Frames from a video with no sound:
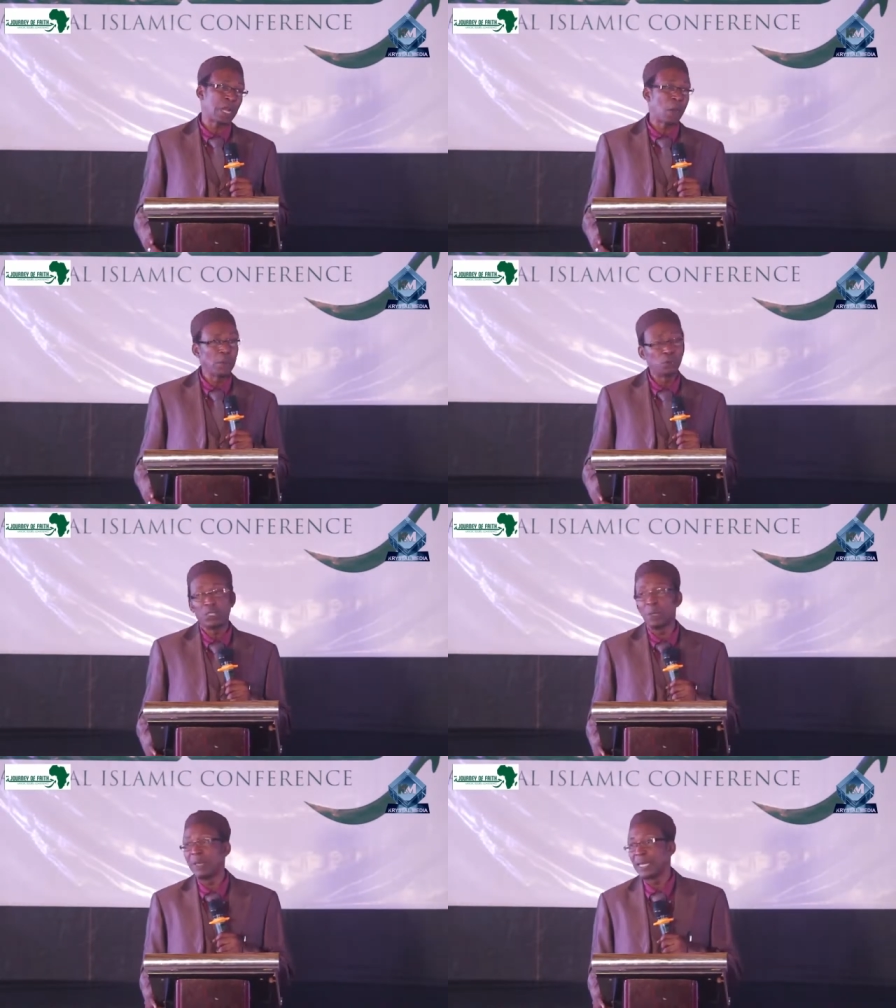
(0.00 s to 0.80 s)
When I went to
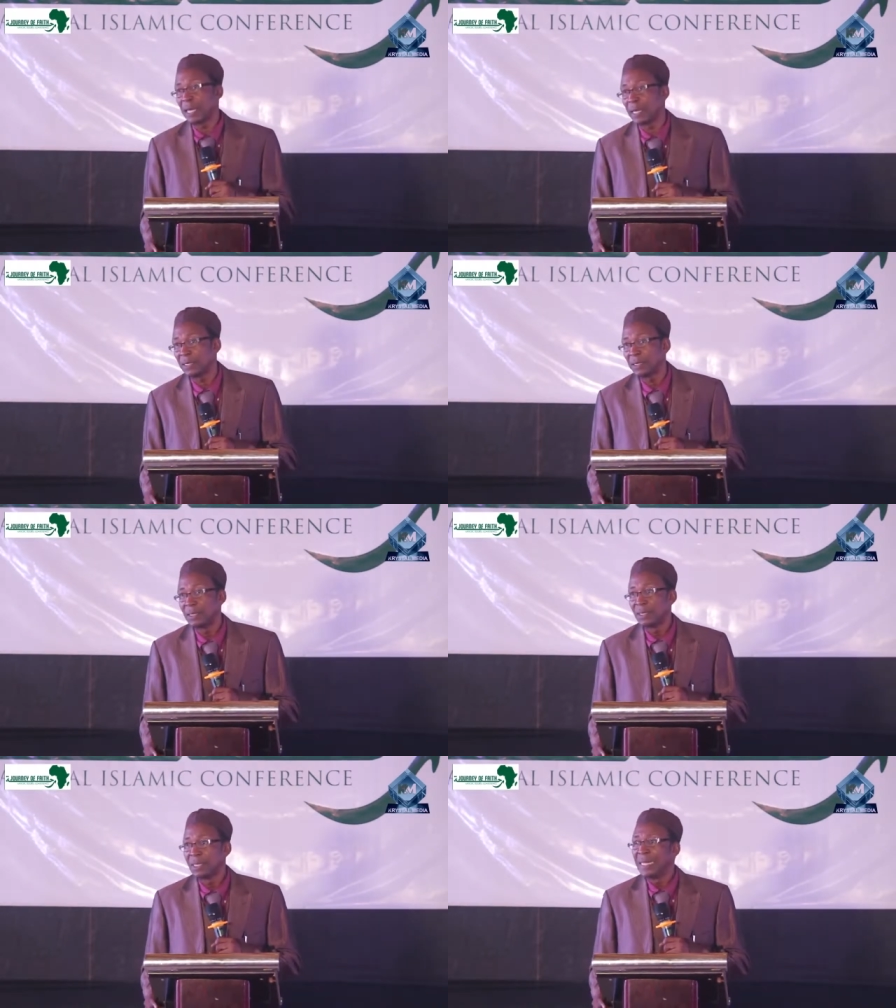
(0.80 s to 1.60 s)
Jamaica,
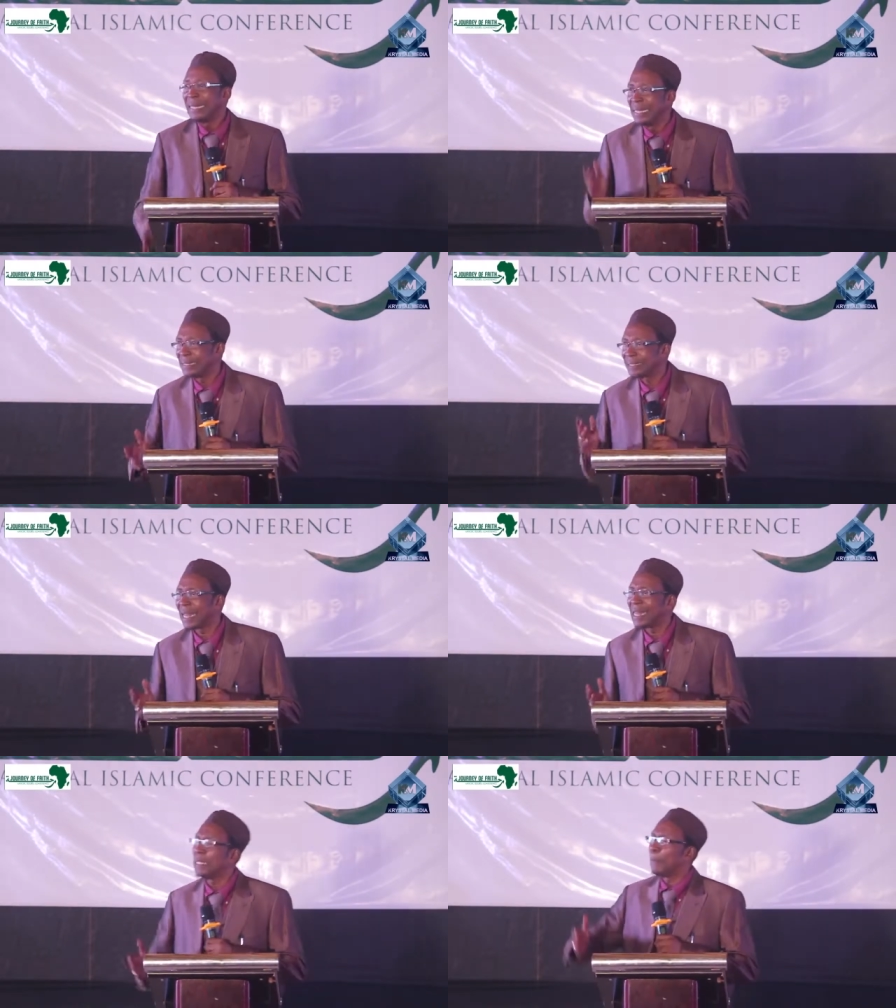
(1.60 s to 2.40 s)

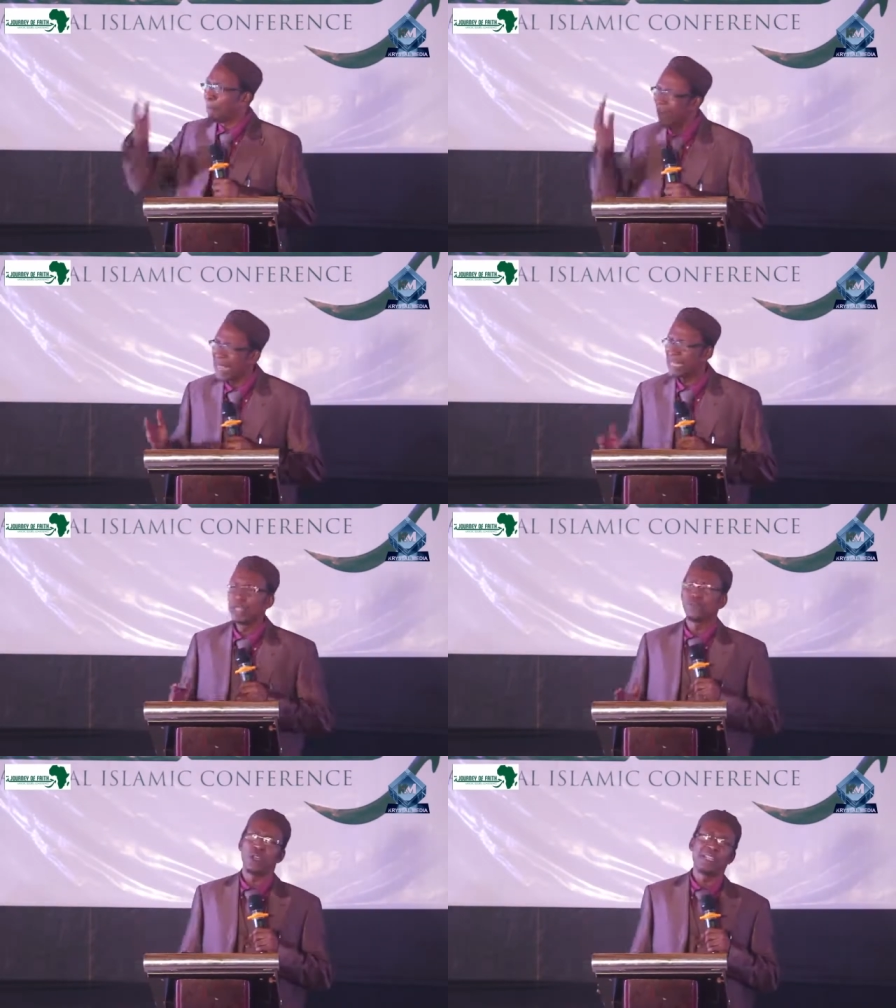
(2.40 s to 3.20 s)
literally
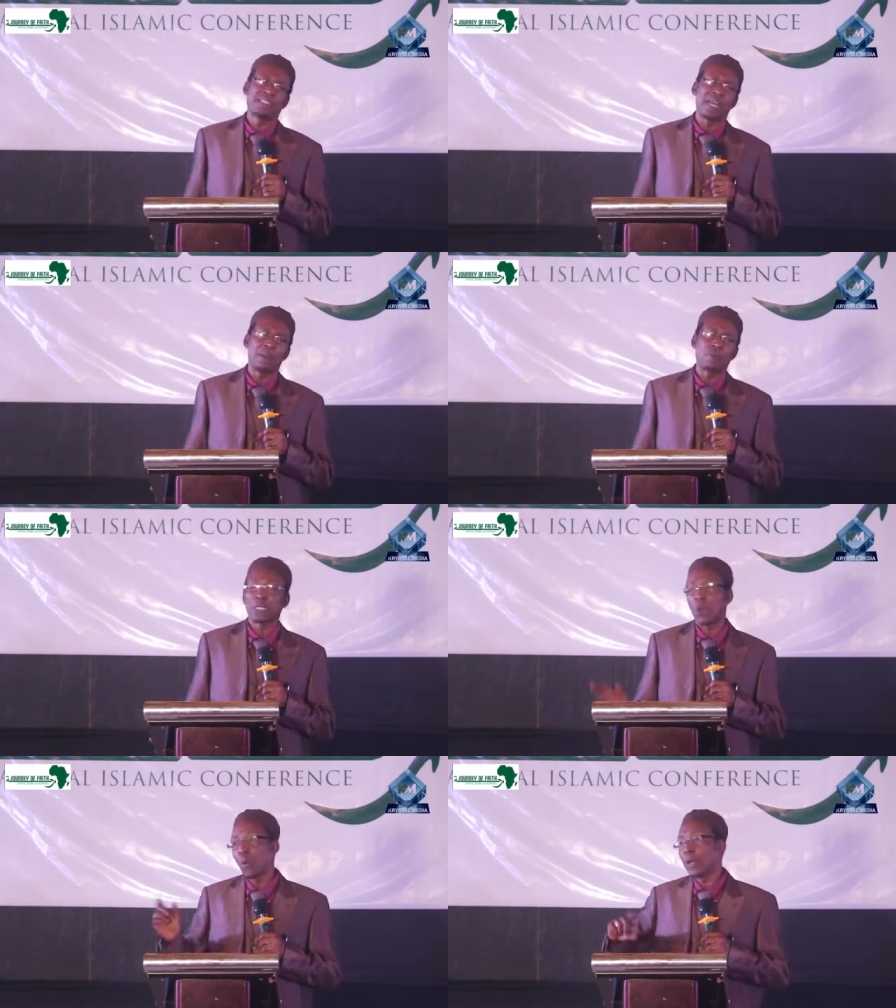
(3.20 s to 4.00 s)
begging for Islam.
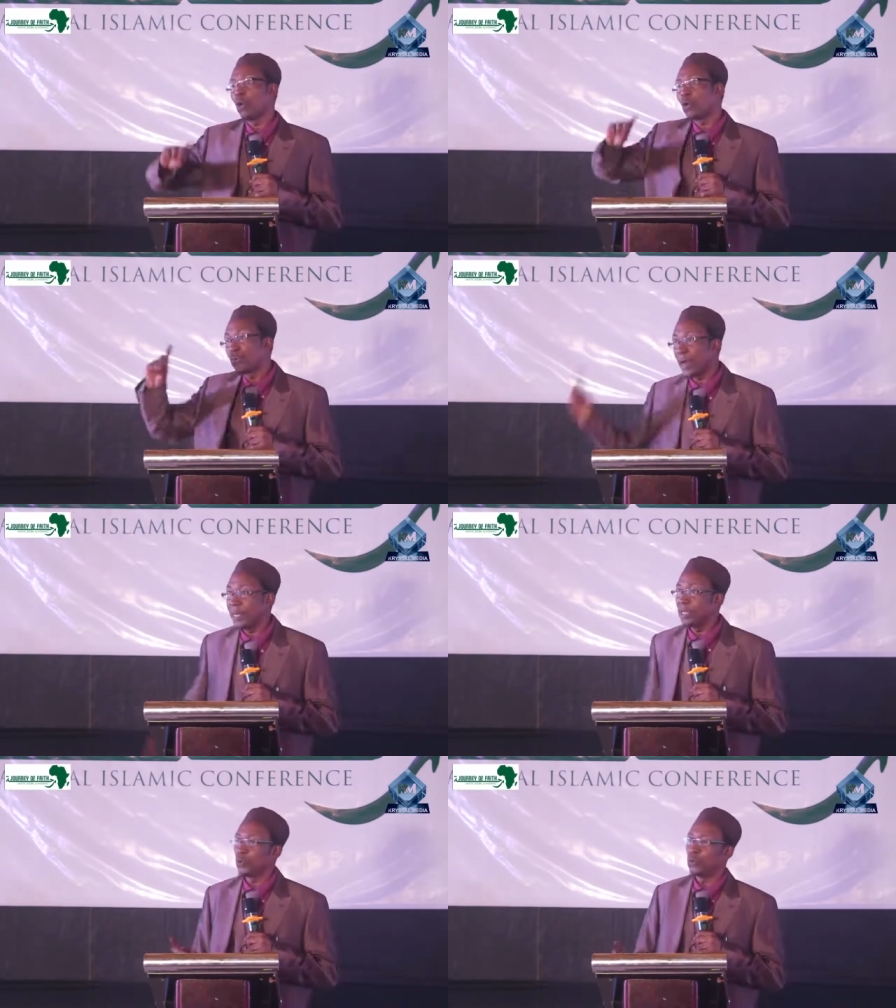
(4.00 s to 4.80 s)
Because I went on
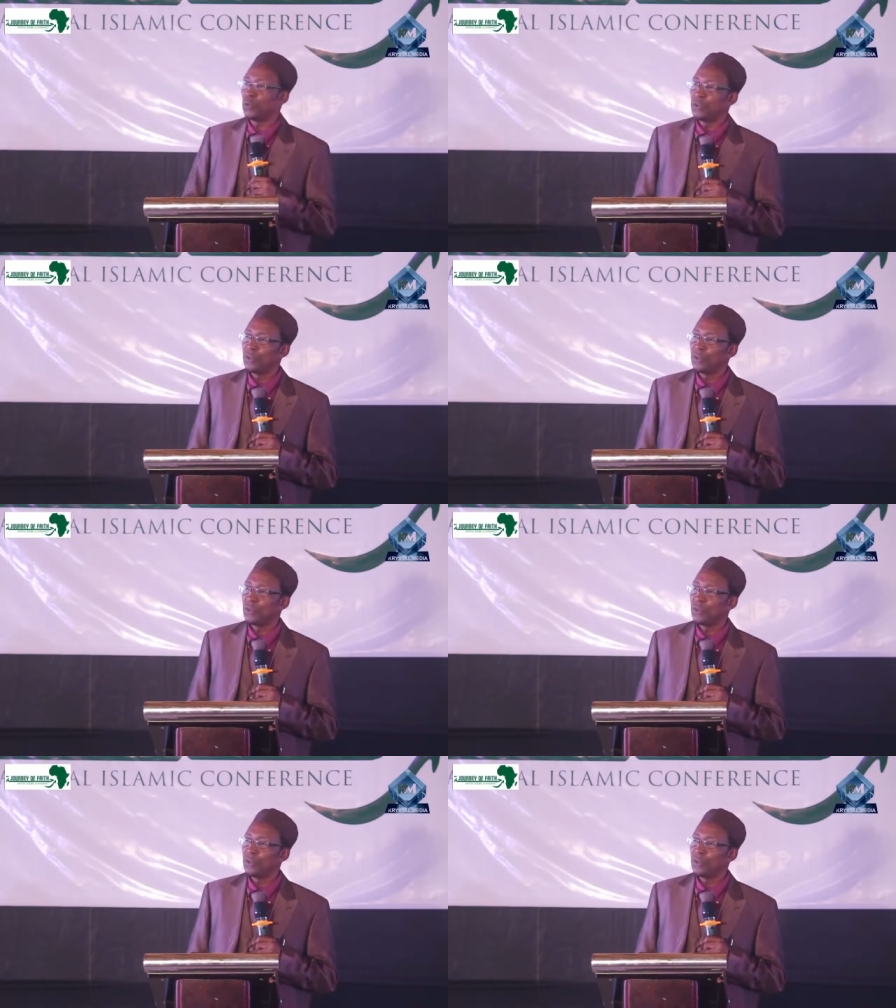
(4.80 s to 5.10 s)
radio,